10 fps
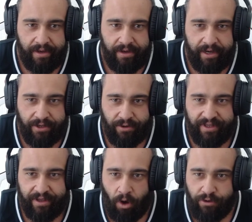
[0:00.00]
You know,
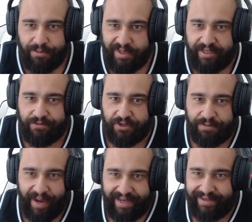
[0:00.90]
the ultimate
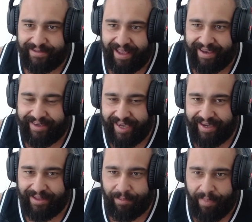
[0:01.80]
disrespect is that kick in
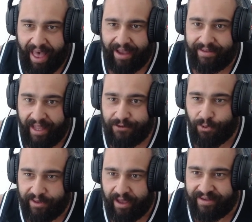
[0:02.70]
the back. That's
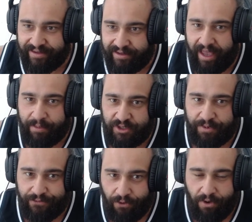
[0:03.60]
what does the damage
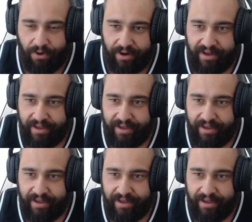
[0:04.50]
before.